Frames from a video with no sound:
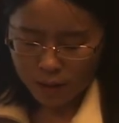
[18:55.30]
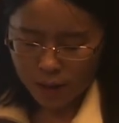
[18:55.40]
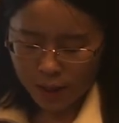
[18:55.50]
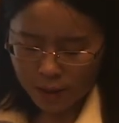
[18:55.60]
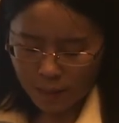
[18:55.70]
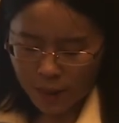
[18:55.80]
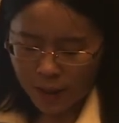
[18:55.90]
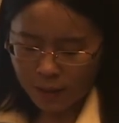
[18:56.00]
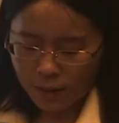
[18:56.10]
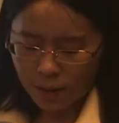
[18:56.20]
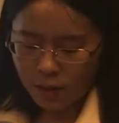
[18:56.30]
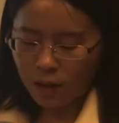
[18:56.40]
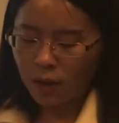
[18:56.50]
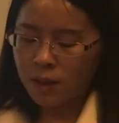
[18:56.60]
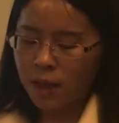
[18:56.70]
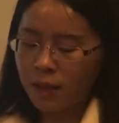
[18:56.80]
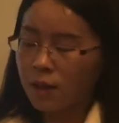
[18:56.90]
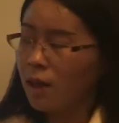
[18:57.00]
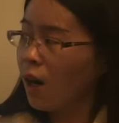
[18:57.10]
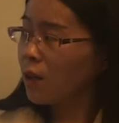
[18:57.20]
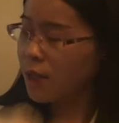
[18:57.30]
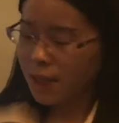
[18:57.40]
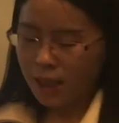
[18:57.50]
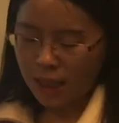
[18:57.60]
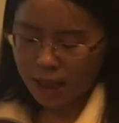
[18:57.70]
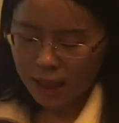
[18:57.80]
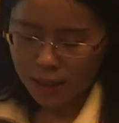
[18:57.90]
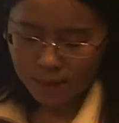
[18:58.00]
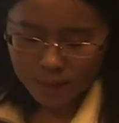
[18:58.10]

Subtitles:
chest pain, nausea, or dizziness.